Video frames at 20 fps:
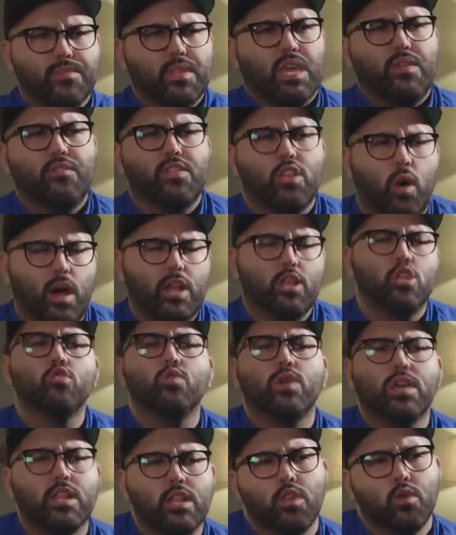even though I
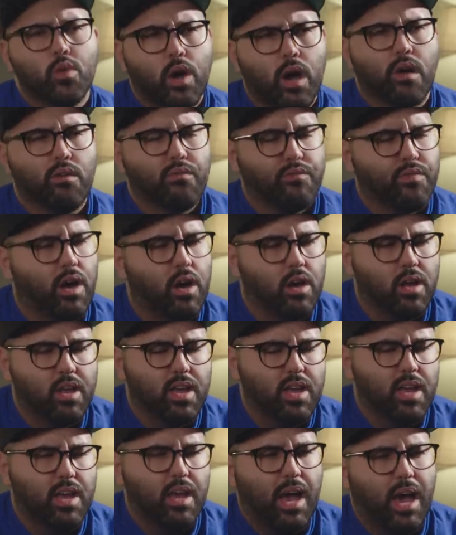knew He knew how I felt.
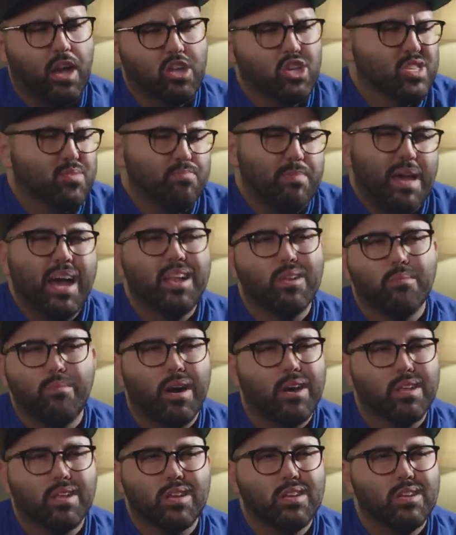I was just mad
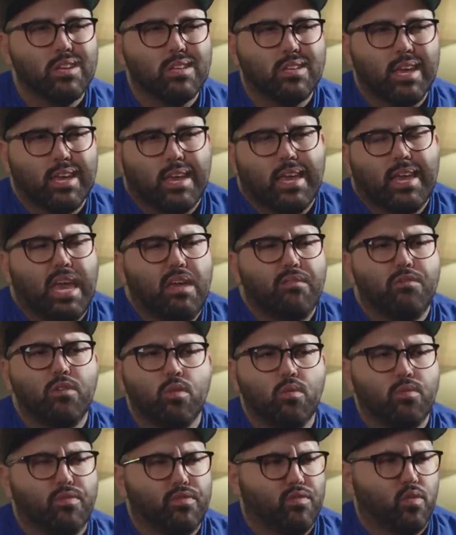about it. Like I gave
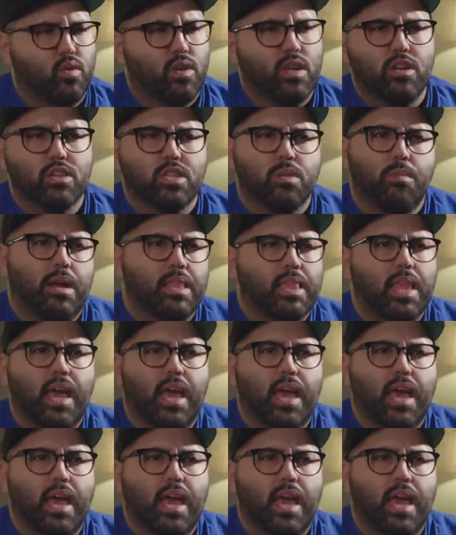you four years of my